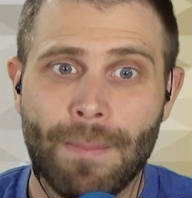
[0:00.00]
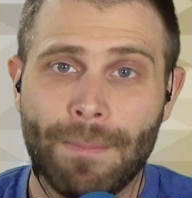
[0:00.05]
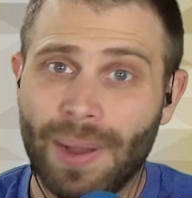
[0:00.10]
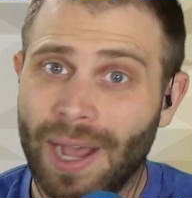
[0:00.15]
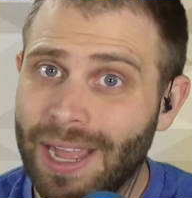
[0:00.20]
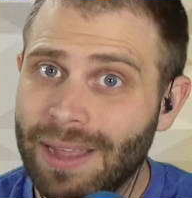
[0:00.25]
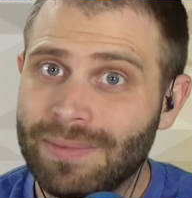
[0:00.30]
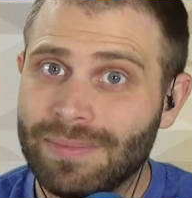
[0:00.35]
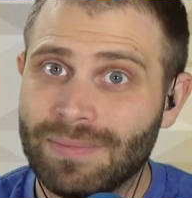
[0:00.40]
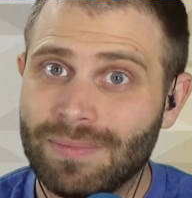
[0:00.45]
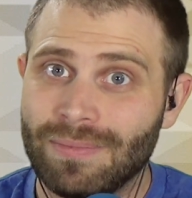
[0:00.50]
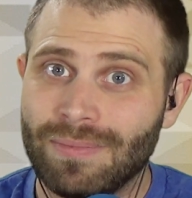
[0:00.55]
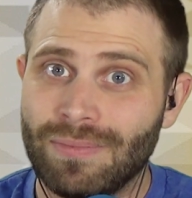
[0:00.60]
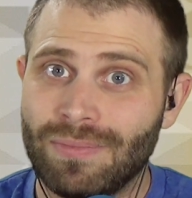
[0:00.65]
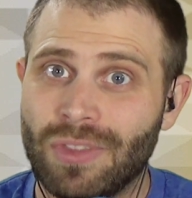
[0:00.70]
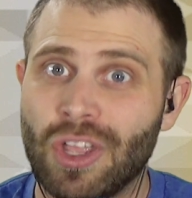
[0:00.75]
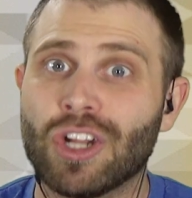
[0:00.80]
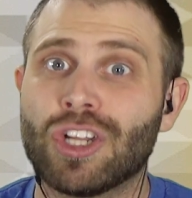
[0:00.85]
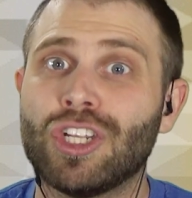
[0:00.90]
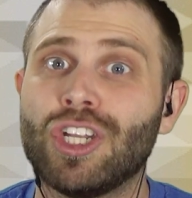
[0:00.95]
But
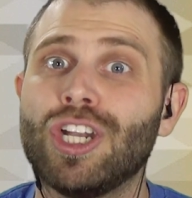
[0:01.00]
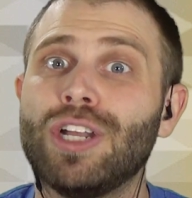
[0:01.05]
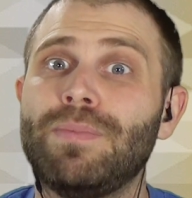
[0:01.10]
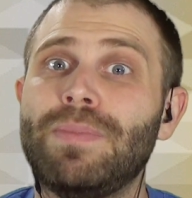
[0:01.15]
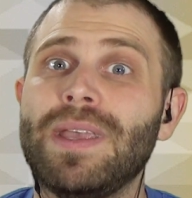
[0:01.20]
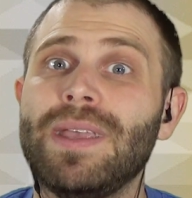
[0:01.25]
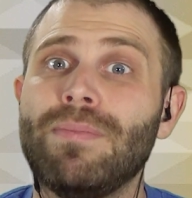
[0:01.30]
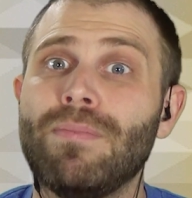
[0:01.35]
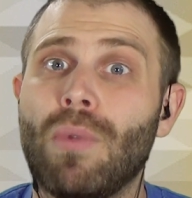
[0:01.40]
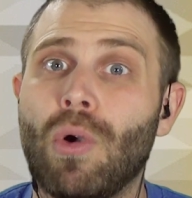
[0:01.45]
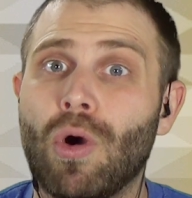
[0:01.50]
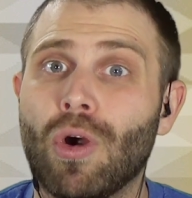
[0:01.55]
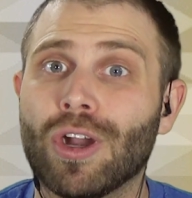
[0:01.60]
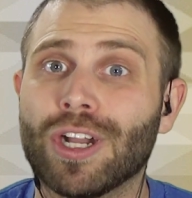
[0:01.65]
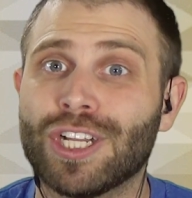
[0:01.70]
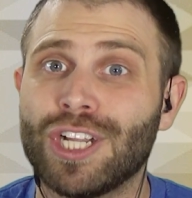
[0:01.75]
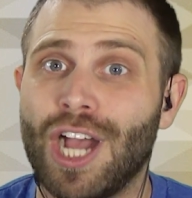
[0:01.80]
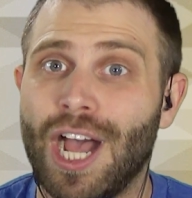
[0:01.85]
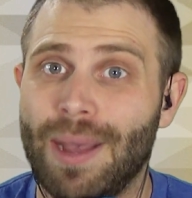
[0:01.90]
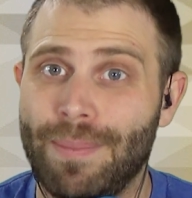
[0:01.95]
there could be more
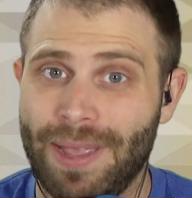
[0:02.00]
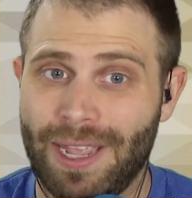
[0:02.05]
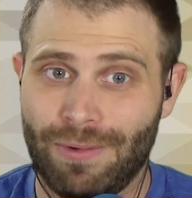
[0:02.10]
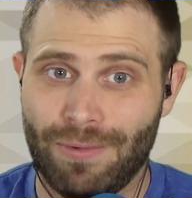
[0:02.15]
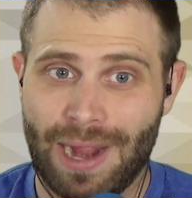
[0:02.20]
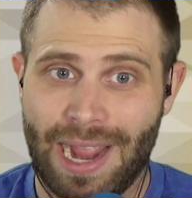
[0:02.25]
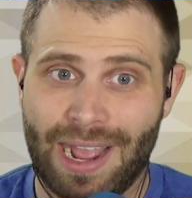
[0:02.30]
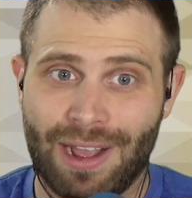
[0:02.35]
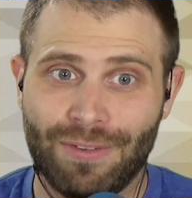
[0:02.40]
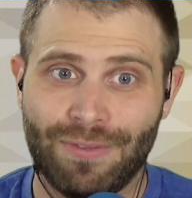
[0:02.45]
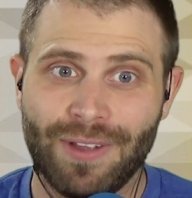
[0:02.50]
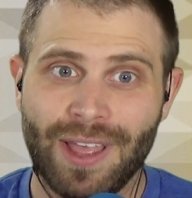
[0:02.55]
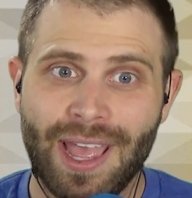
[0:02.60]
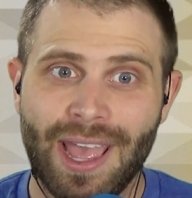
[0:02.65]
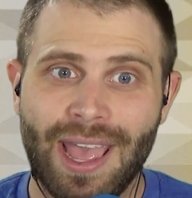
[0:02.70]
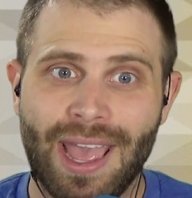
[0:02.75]
coming, Ralph.